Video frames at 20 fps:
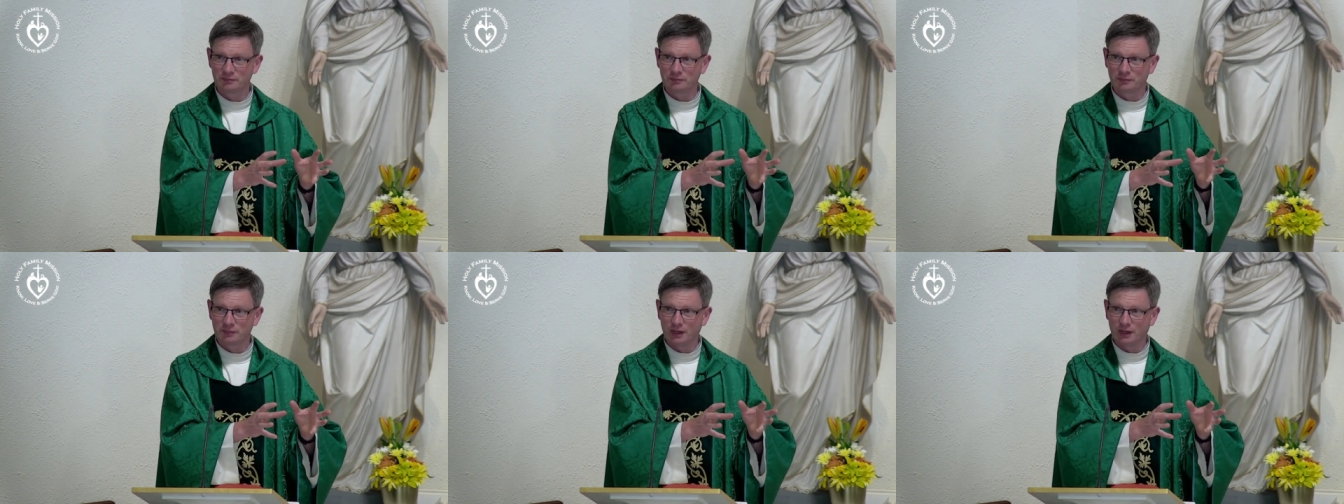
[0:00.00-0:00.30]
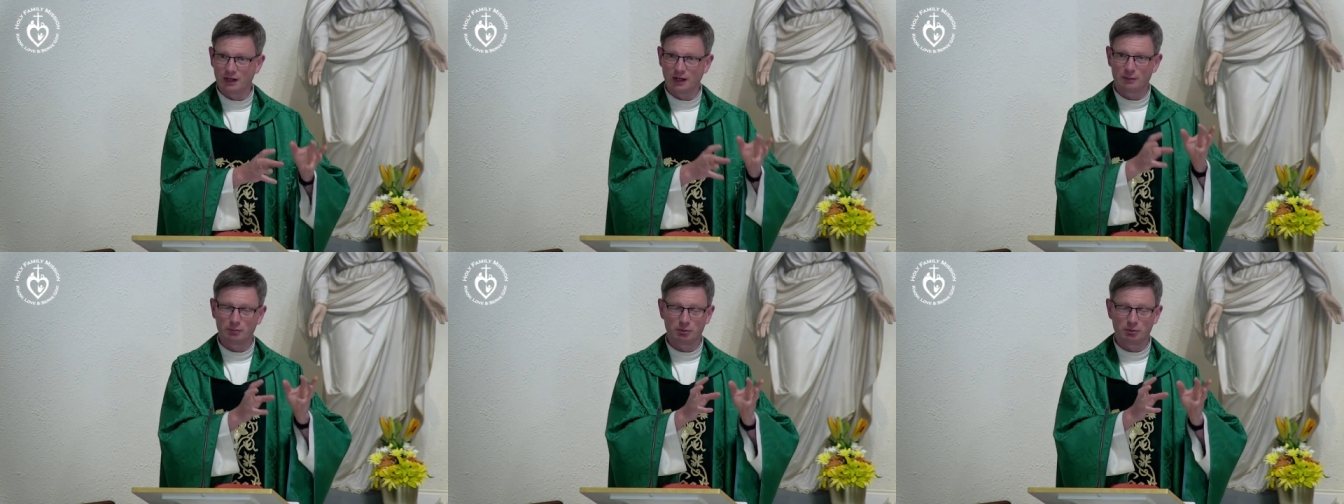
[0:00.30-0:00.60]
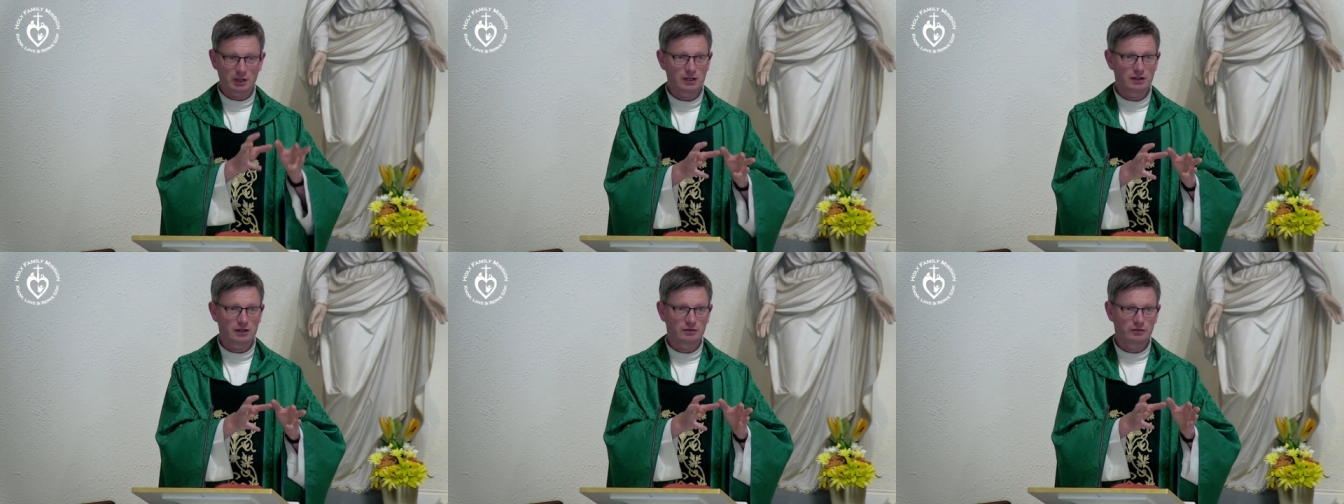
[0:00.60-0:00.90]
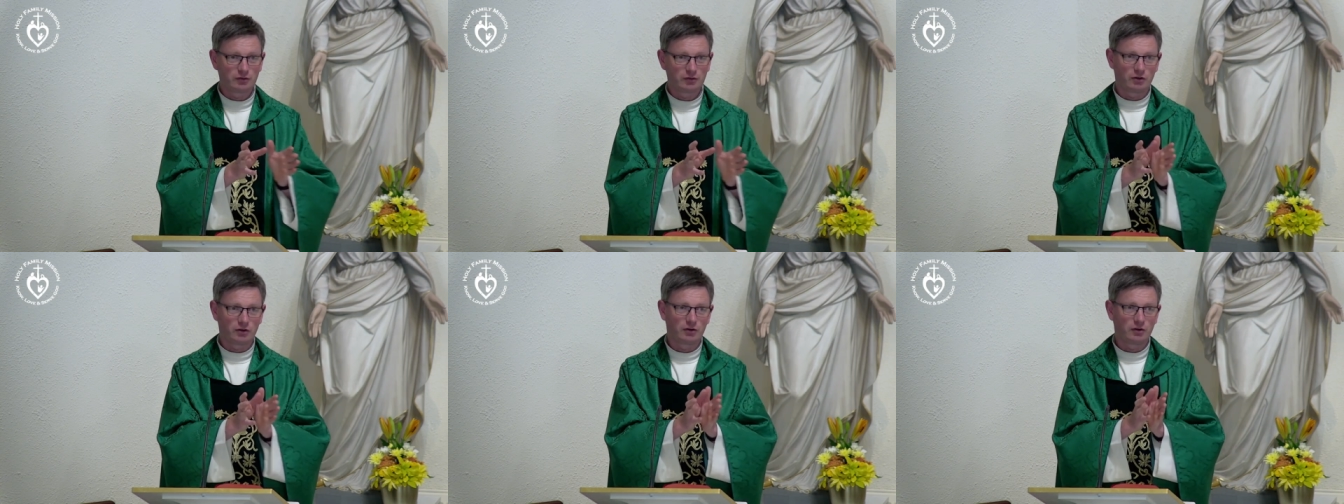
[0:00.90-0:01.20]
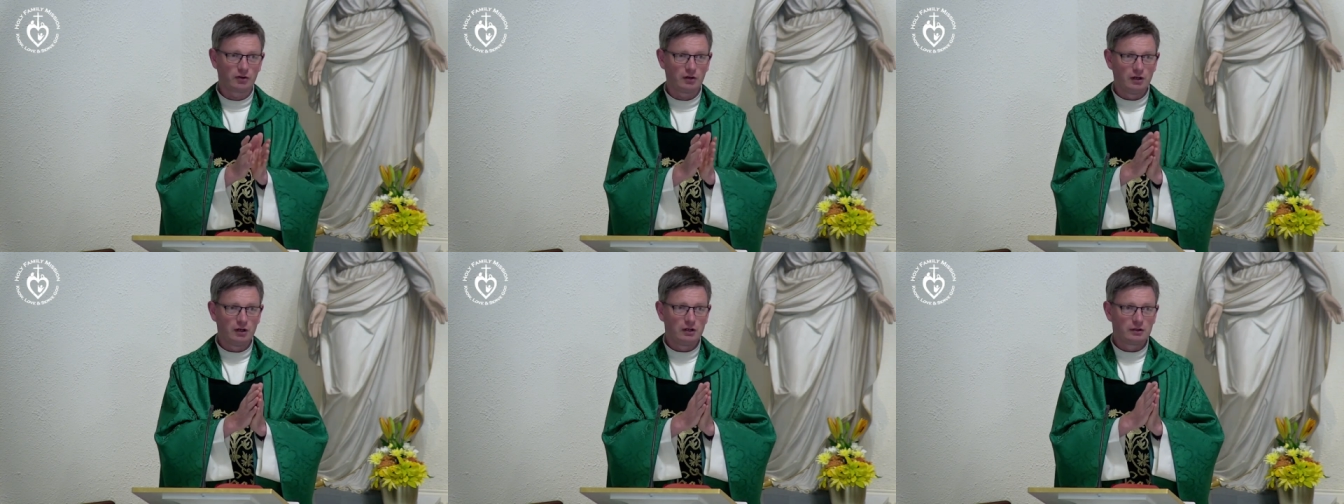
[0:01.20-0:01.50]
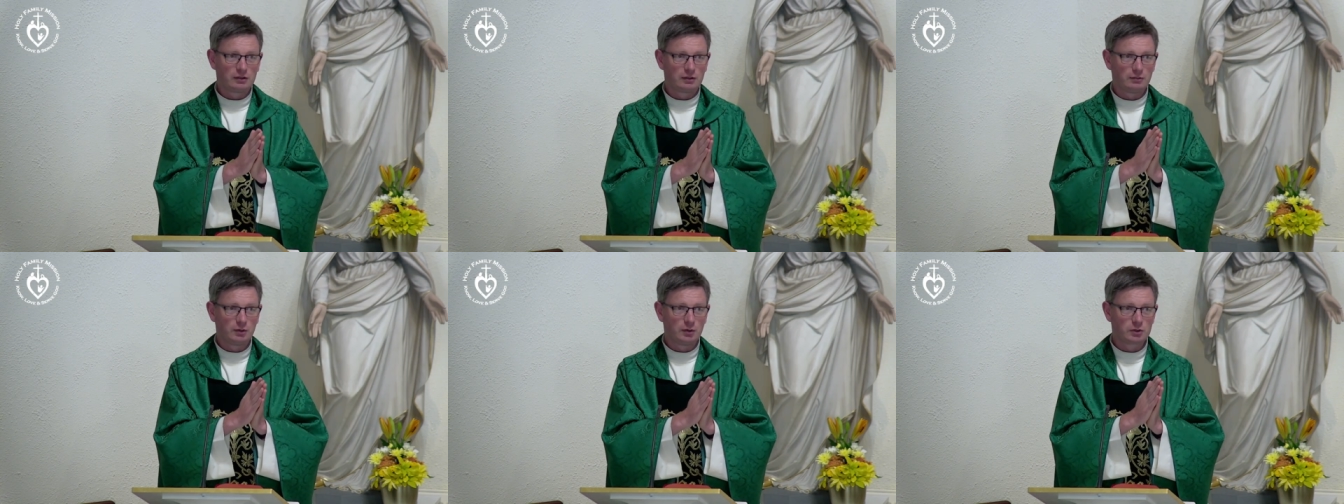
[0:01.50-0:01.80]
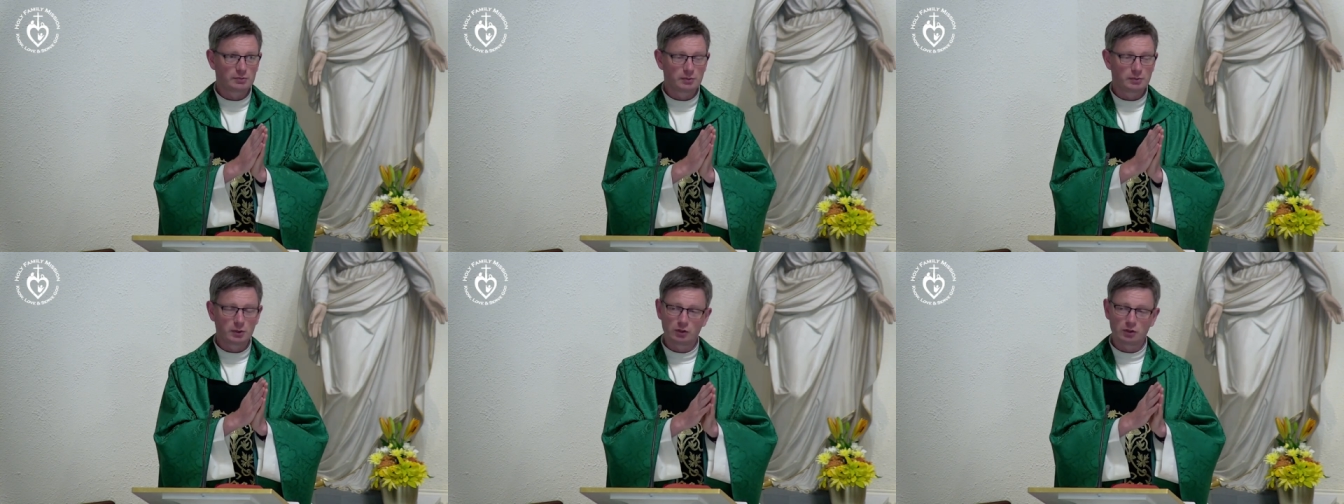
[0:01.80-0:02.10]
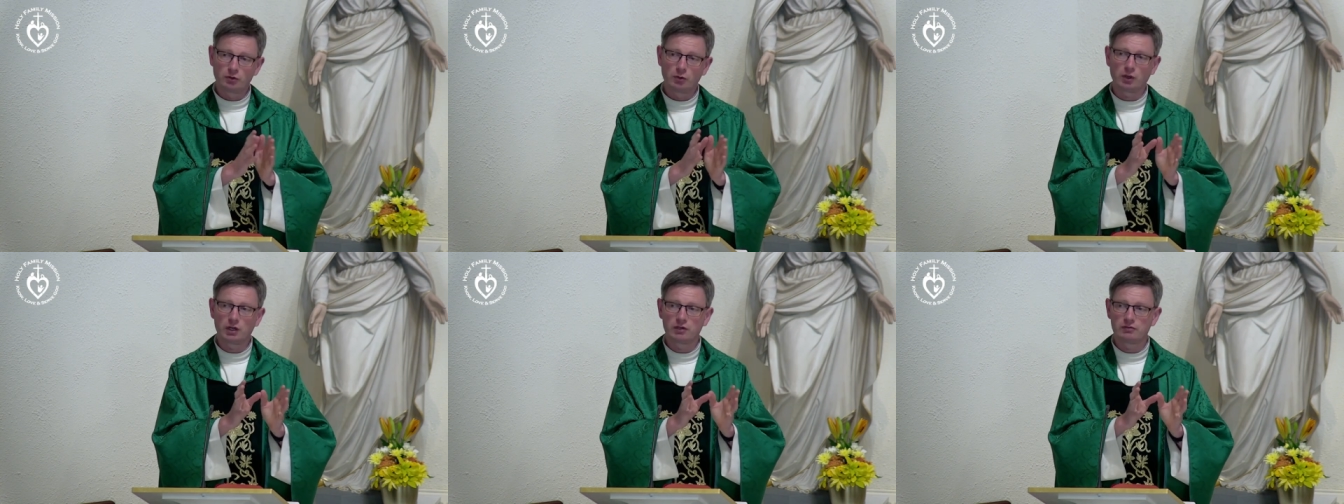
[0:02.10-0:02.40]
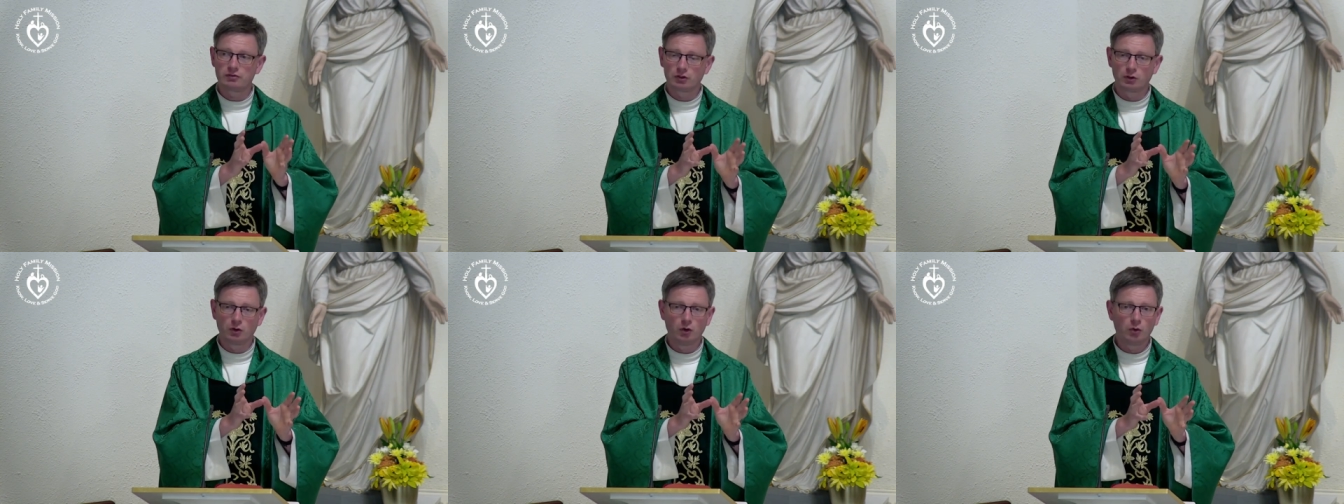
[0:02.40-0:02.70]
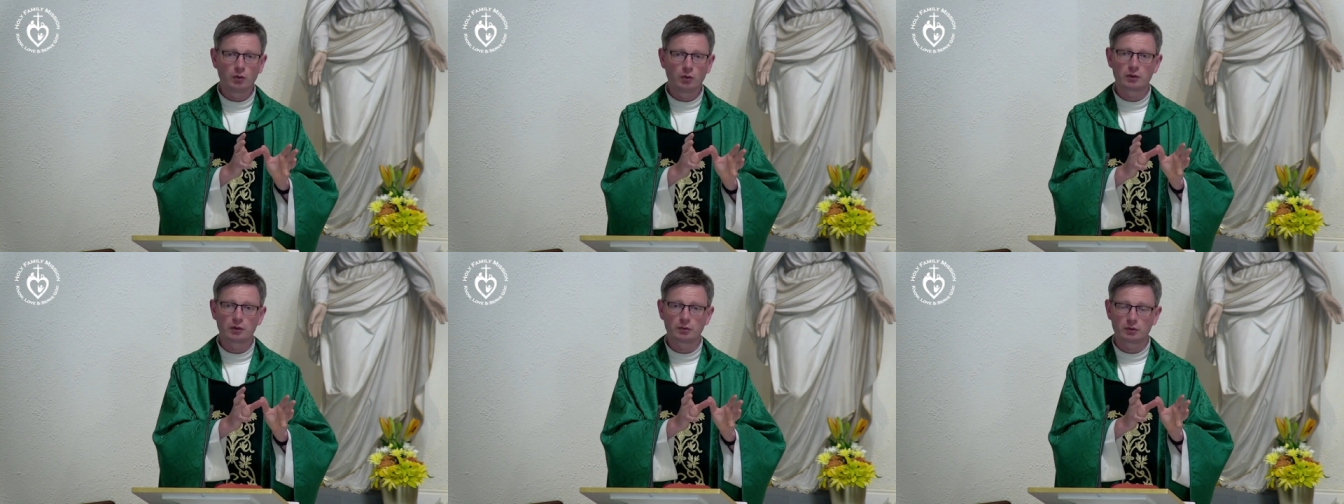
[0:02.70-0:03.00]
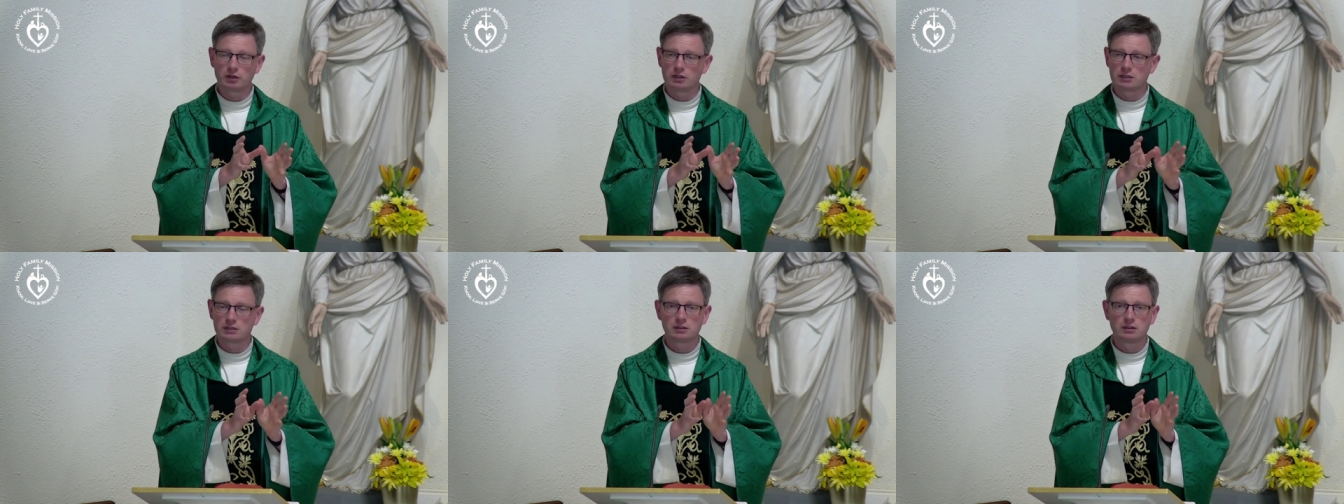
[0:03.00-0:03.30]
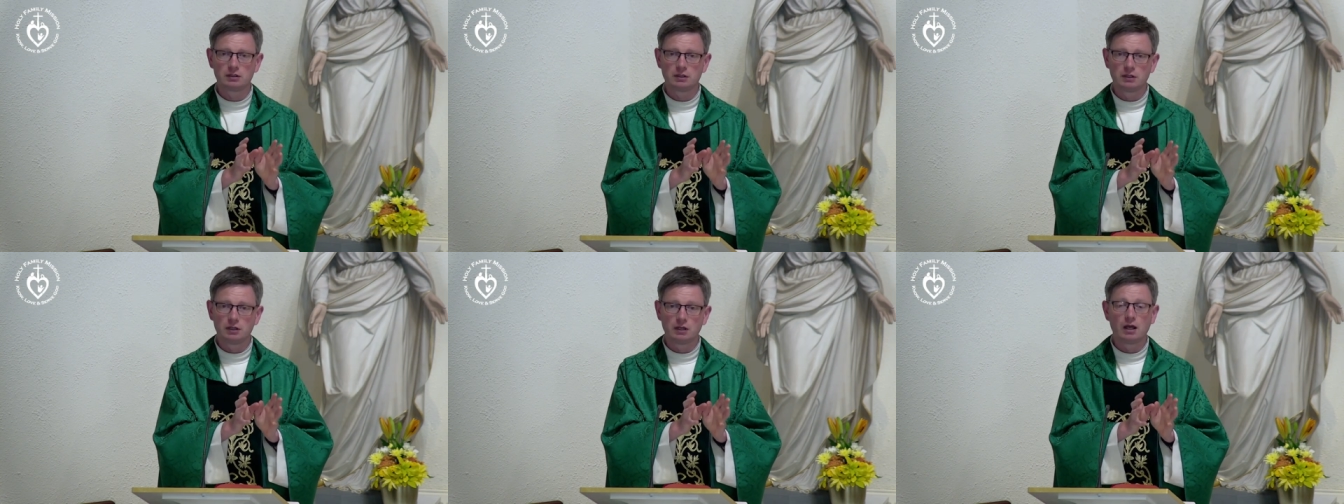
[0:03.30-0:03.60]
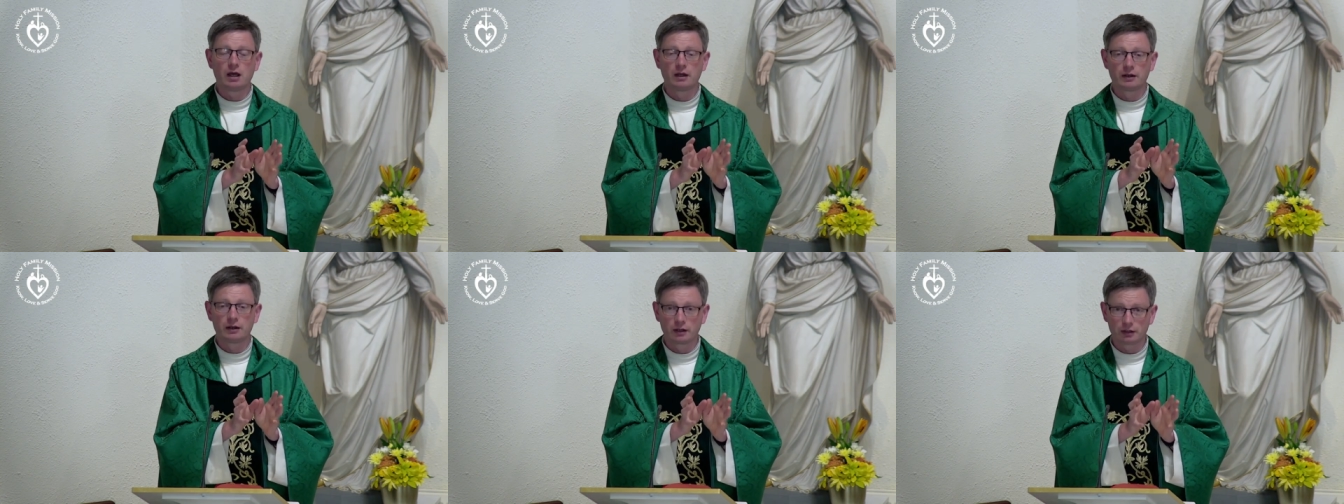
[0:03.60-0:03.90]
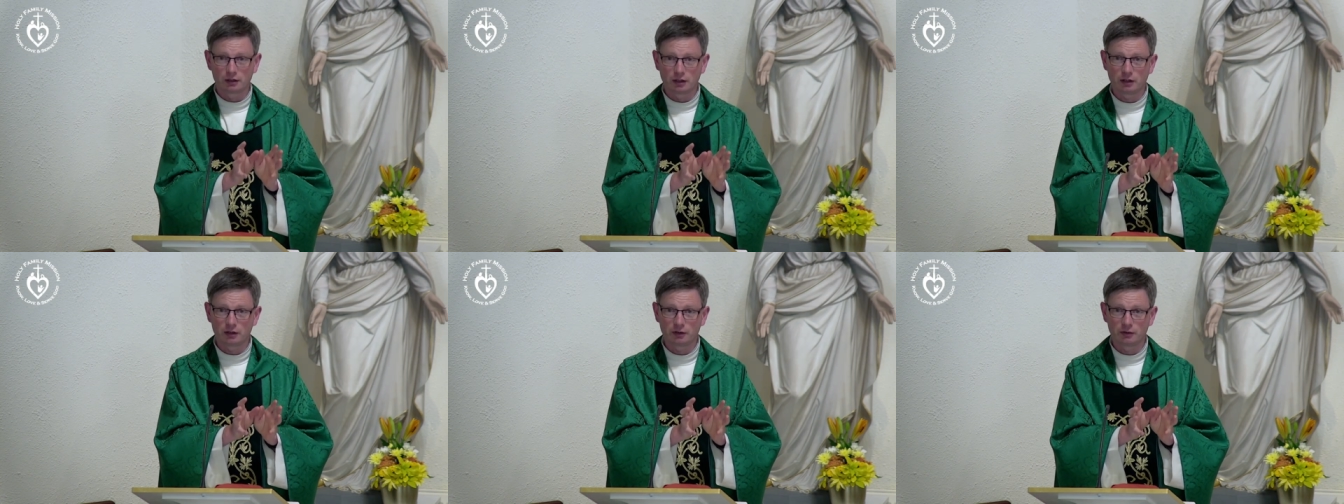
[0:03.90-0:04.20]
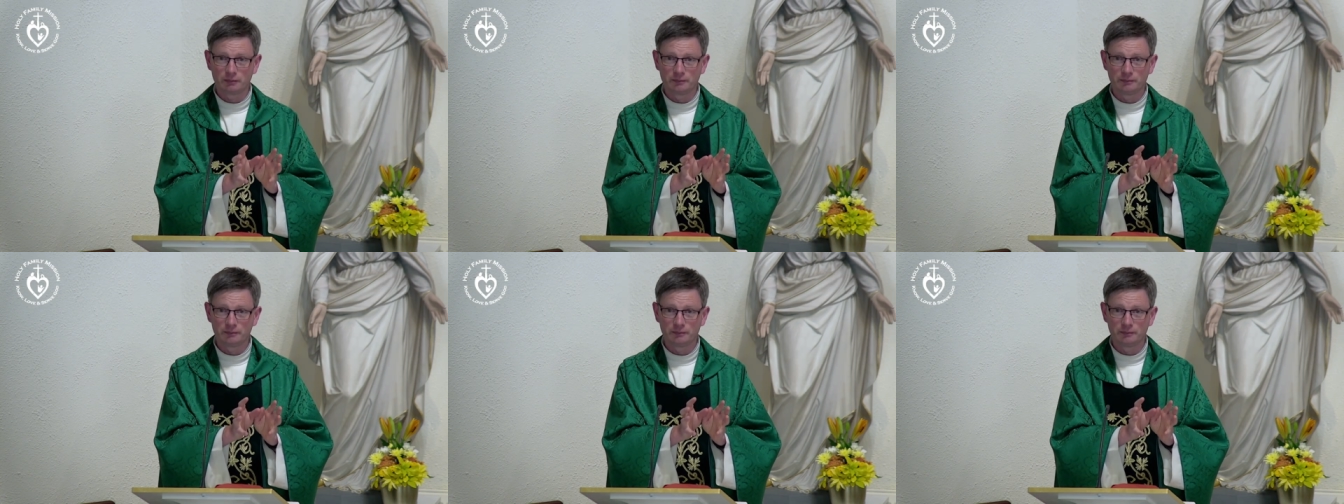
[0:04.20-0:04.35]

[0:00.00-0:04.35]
and I prayed for the most beautiful wife in the whole wide world and I got her,